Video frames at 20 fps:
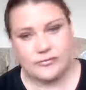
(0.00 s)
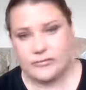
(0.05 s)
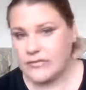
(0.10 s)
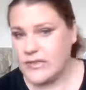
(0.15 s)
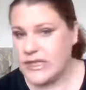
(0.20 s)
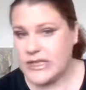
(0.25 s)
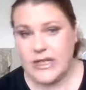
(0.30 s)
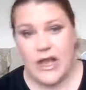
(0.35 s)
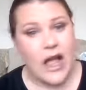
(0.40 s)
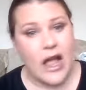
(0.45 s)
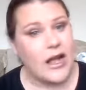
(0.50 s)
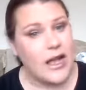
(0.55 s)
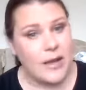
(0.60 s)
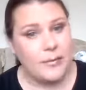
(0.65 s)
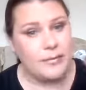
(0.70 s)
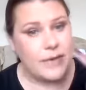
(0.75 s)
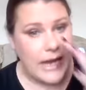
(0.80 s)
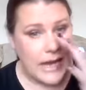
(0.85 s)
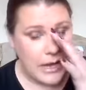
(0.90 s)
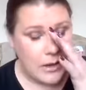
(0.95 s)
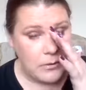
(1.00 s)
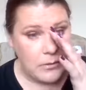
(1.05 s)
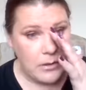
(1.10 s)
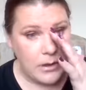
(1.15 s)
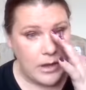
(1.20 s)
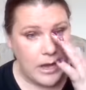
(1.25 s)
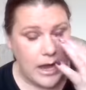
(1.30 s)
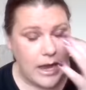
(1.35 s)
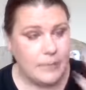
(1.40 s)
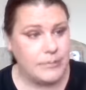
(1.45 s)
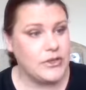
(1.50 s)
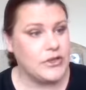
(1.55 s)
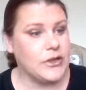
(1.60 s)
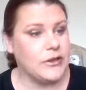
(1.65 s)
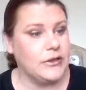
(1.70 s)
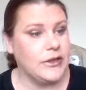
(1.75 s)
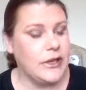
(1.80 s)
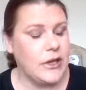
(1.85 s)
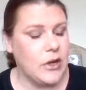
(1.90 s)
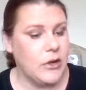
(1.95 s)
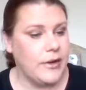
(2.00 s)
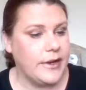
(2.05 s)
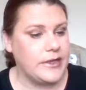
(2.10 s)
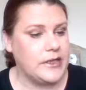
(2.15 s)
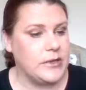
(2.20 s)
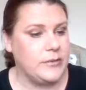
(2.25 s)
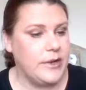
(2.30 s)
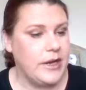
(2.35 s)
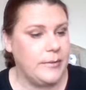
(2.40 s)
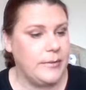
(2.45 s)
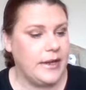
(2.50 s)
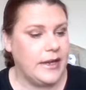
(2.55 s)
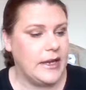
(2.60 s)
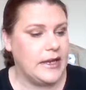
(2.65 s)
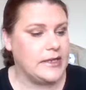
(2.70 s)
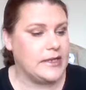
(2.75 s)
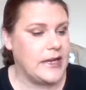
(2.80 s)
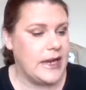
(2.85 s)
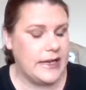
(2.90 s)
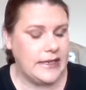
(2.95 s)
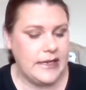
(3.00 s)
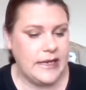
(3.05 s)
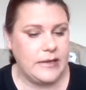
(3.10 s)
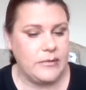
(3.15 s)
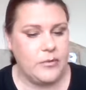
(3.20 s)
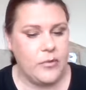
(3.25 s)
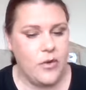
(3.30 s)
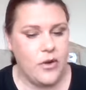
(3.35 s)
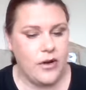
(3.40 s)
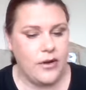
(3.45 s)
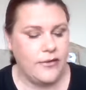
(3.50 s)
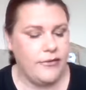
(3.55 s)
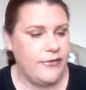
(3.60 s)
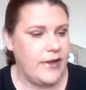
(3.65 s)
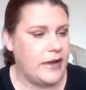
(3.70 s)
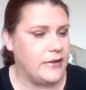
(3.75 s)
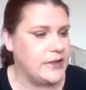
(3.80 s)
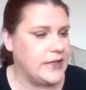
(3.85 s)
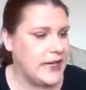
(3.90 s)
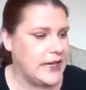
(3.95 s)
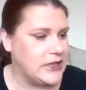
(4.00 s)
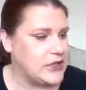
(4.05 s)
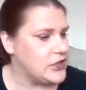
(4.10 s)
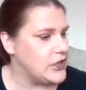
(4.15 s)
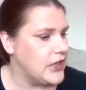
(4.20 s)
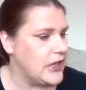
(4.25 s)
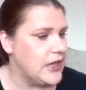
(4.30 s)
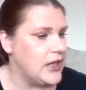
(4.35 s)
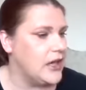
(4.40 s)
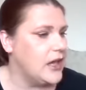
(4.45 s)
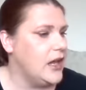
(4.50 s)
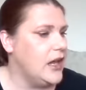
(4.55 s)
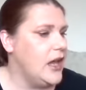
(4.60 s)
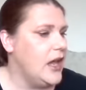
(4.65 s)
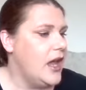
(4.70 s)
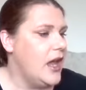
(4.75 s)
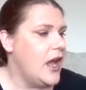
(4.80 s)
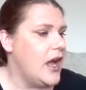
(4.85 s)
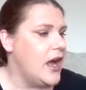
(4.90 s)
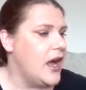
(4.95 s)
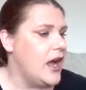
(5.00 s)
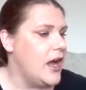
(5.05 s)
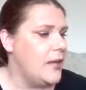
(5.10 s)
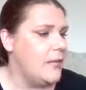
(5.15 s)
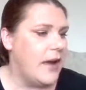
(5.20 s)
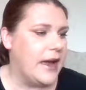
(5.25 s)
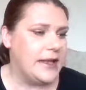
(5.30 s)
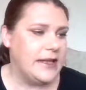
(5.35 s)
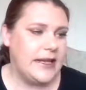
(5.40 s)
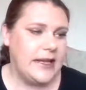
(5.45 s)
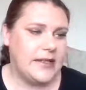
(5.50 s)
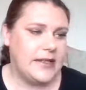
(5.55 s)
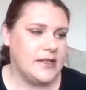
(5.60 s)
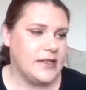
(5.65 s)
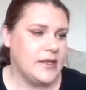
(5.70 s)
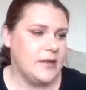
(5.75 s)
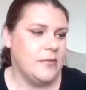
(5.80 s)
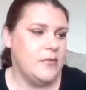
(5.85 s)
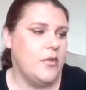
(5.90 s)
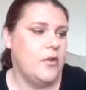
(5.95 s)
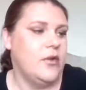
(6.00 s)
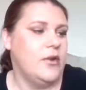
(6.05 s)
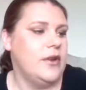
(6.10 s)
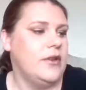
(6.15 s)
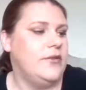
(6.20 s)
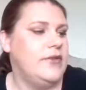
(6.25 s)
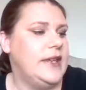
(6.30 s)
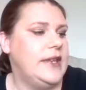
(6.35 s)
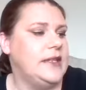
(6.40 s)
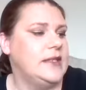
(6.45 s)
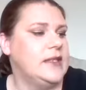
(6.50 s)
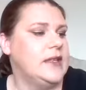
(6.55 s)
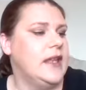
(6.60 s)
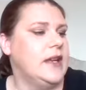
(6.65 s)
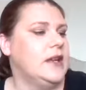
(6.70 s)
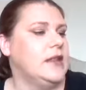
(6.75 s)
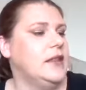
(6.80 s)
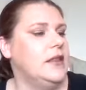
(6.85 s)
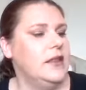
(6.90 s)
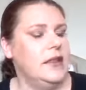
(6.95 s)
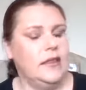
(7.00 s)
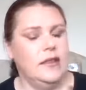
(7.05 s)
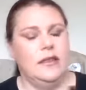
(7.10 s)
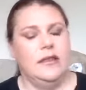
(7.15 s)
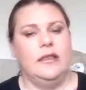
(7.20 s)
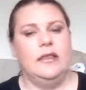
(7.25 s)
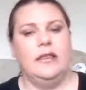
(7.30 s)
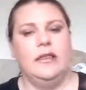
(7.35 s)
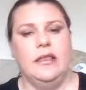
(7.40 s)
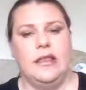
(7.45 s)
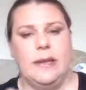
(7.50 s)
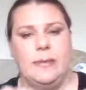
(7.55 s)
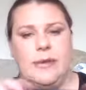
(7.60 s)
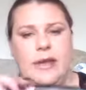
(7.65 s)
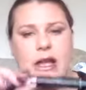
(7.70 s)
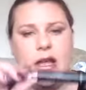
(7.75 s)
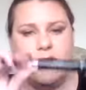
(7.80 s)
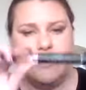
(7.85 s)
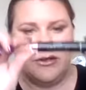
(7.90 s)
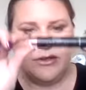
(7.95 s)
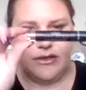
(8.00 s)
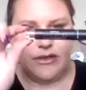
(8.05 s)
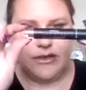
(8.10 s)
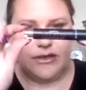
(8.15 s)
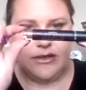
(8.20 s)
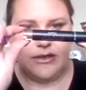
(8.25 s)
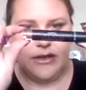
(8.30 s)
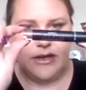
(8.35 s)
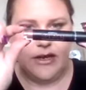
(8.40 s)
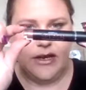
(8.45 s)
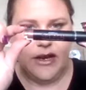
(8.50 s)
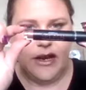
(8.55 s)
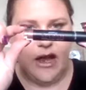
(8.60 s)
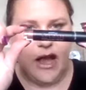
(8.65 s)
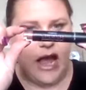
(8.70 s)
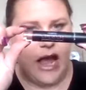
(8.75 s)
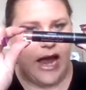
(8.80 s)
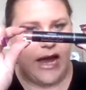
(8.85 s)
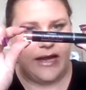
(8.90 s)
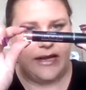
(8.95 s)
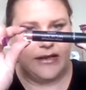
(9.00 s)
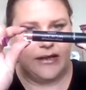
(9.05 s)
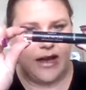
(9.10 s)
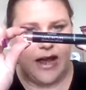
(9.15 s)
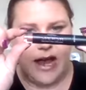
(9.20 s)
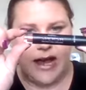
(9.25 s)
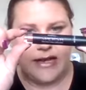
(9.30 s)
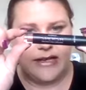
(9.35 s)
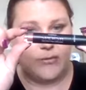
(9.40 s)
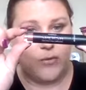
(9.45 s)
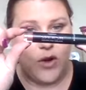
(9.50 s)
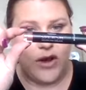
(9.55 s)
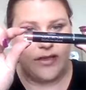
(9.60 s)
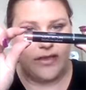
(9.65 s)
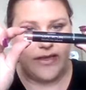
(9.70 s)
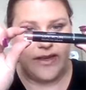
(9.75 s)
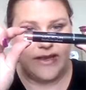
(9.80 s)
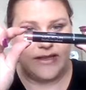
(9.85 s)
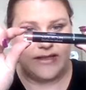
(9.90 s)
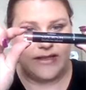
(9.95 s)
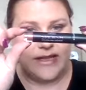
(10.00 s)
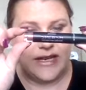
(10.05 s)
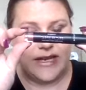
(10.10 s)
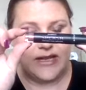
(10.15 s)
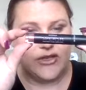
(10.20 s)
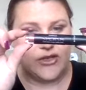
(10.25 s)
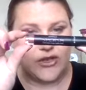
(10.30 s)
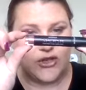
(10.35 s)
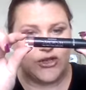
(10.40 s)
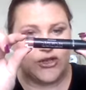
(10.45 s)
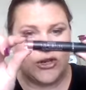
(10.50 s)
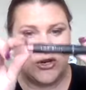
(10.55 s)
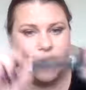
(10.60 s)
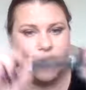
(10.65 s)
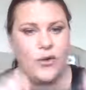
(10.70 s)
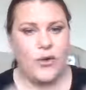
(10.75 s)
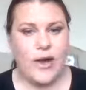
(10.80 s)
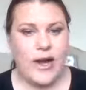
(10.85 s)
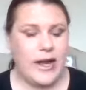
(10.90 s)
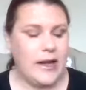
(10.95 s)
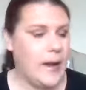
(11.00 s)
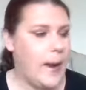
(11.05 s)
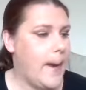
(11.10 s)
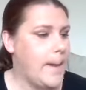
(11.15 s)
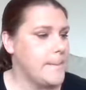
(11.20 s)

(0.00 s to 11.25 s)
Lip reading: stock up now. I'm certainly going to be, because I need more foundation. I need some more of these lip colors. I want these. These are so great.